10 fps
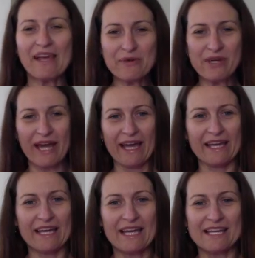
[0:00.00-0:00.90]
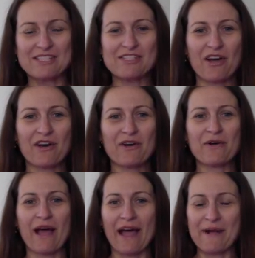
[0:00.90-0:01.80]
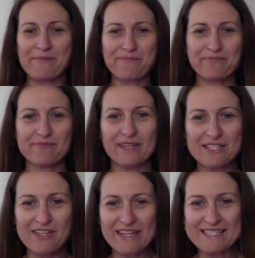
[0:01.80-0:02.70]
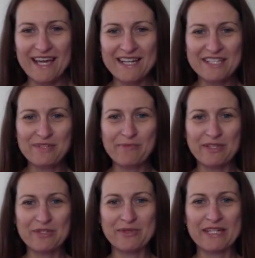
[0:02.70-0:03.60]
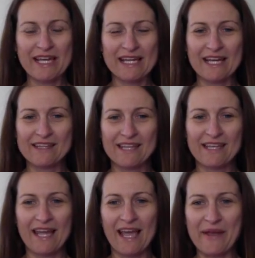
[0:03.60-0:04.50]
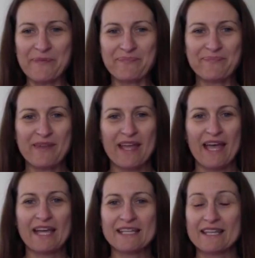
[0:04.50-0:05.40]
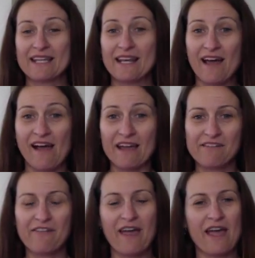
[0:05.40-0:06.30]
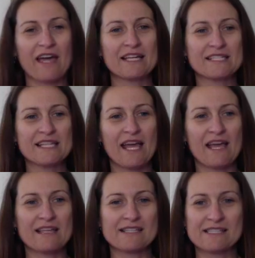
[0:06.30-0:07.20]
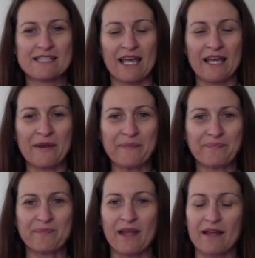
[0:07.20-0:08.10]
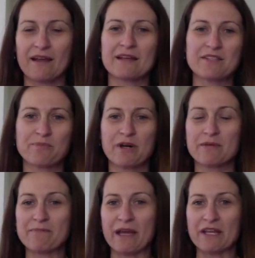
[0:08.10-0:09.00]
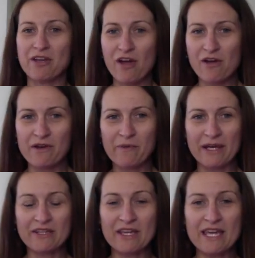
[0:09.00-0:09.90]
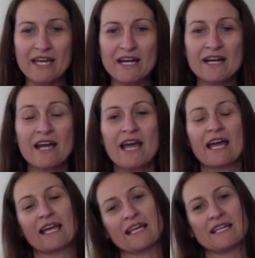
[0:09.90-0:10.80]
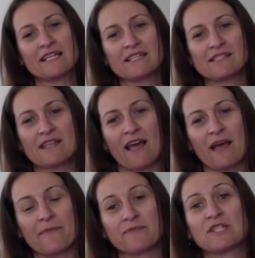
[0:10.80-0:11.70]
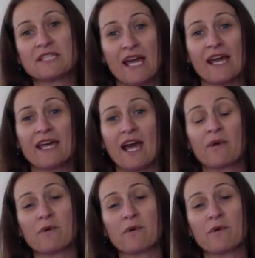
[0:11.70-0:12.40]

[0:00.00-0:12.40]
Okay, so so excited to be doing another live, and as you probably may know, and why you're here is today I